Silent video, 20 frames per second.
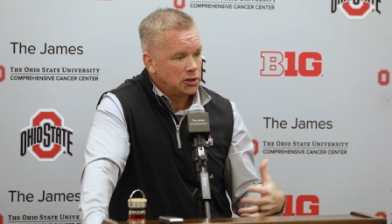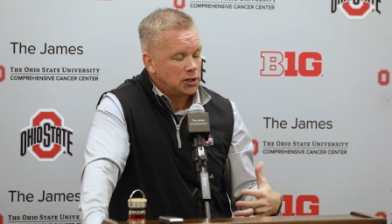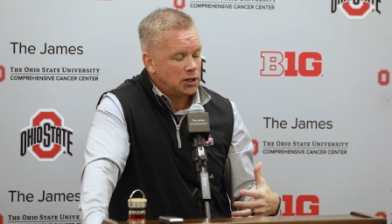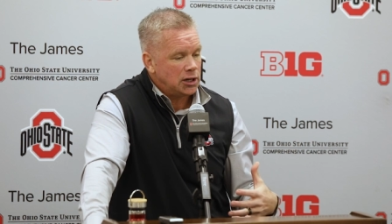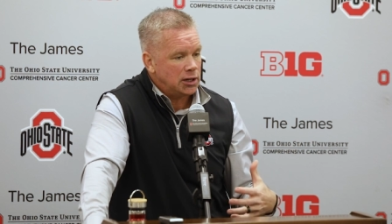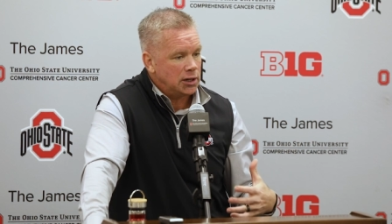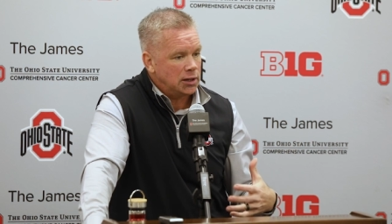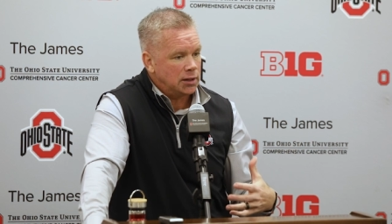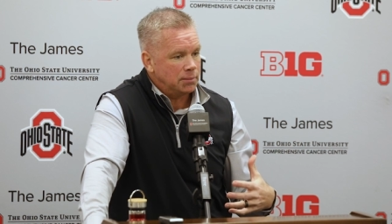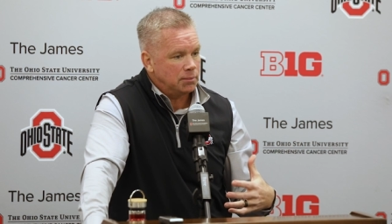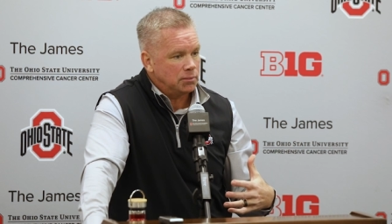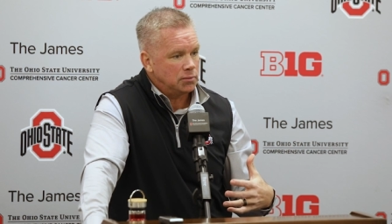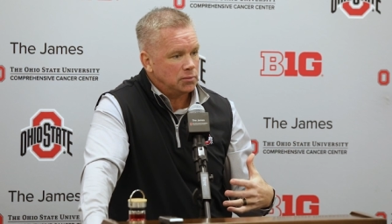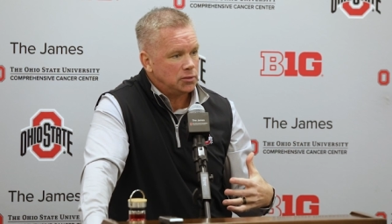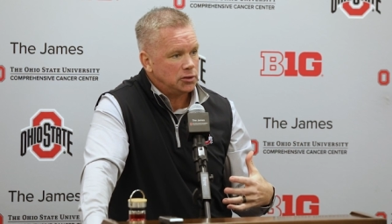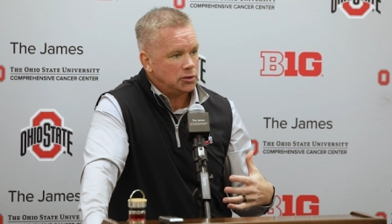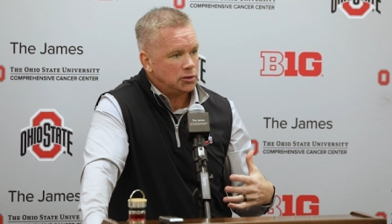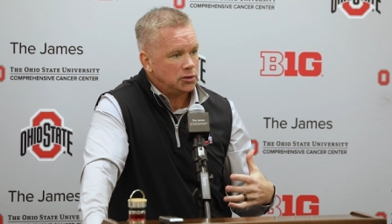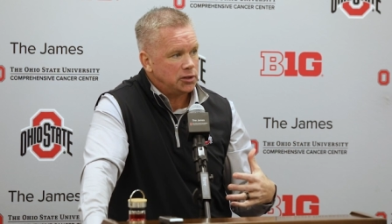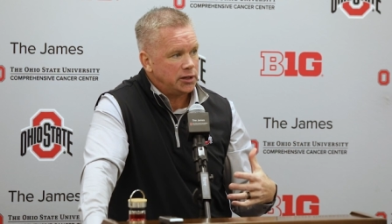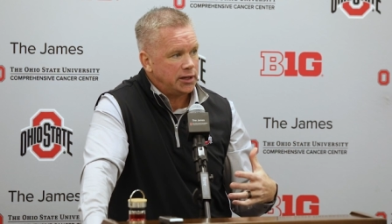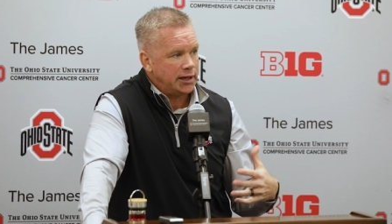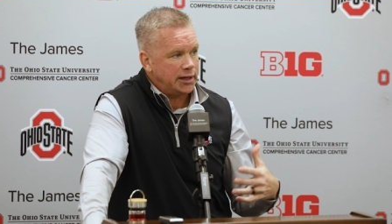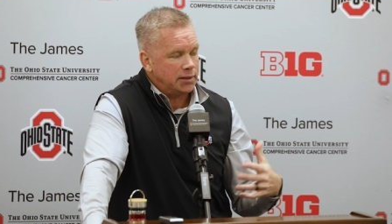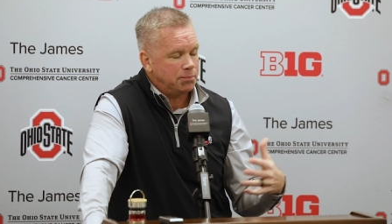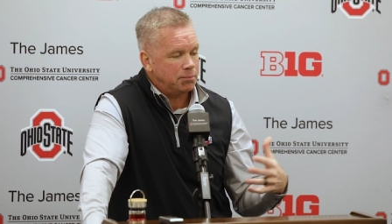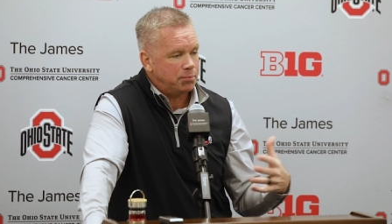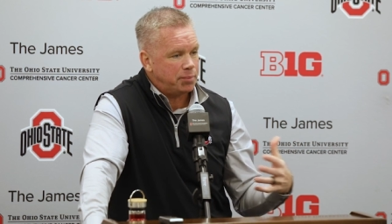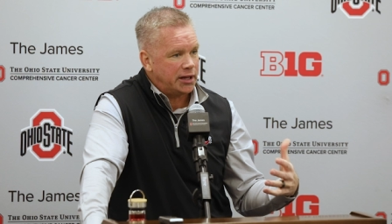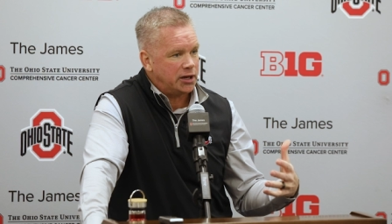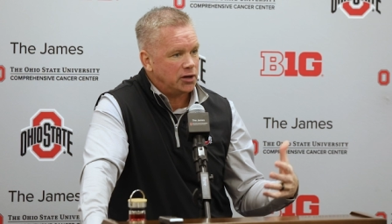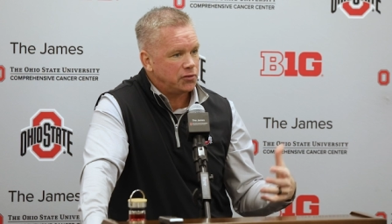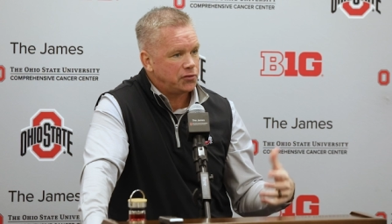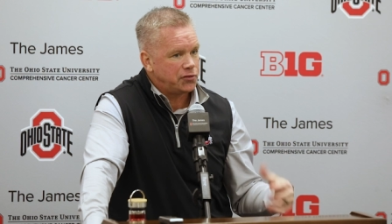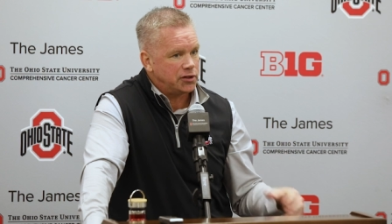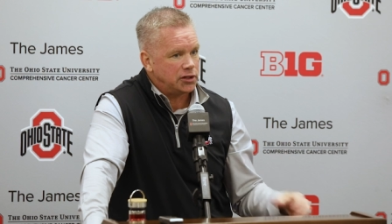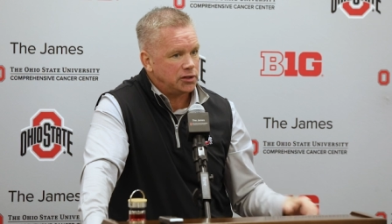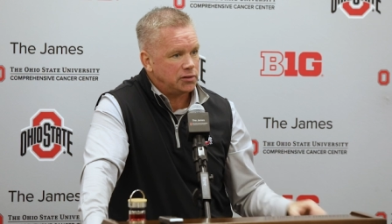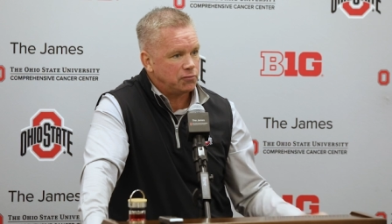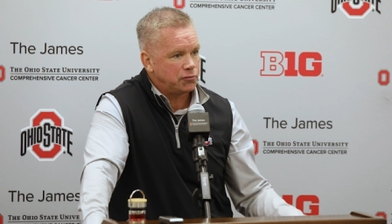Um, and
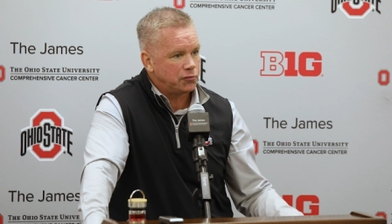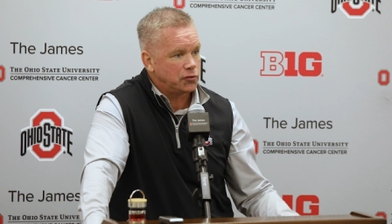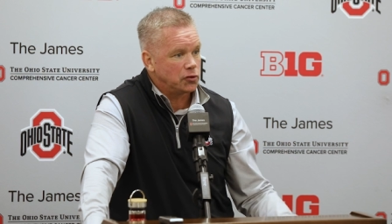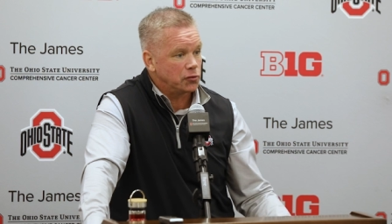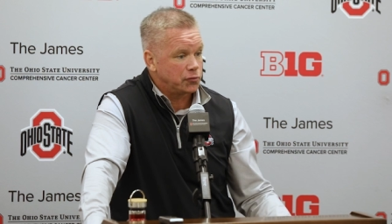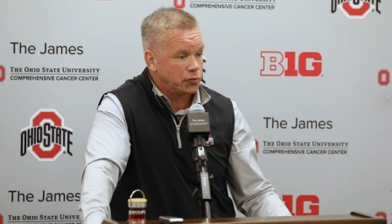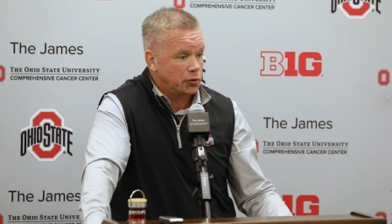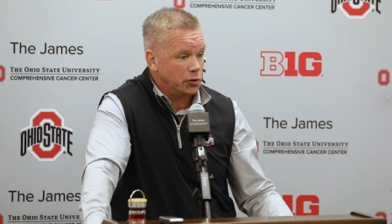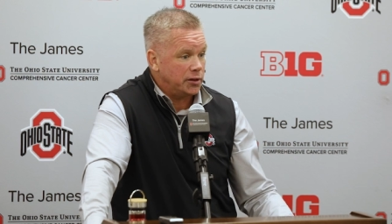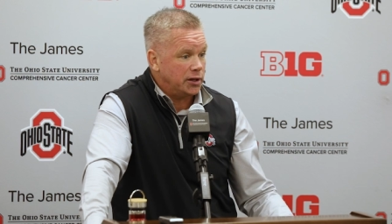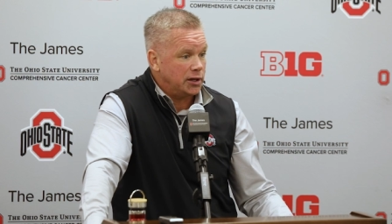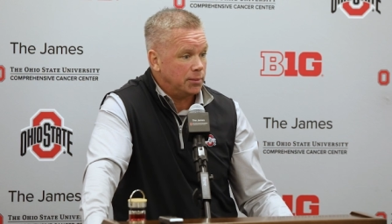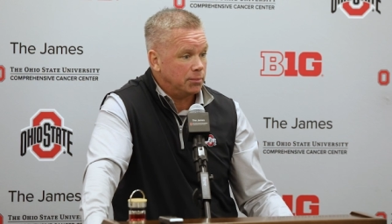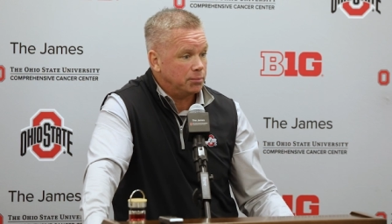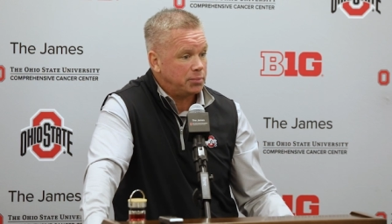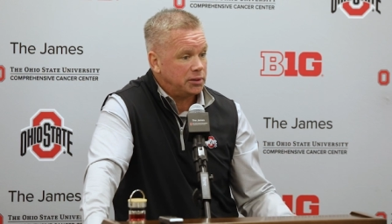benefit for, for them.